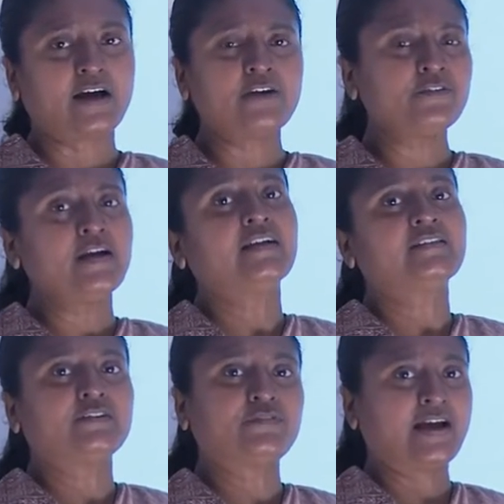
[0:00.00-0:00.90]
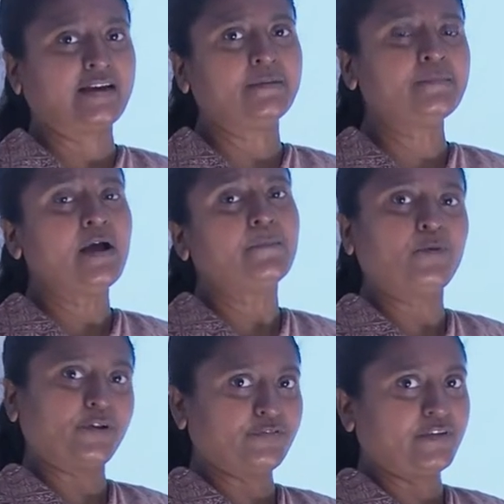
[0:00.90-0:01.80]
of the phylum
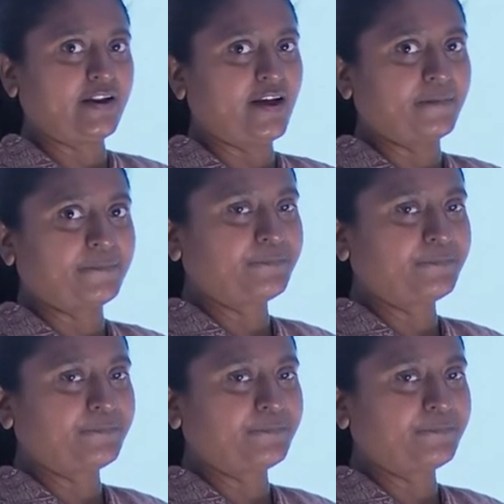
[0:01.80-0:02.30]
Porifera.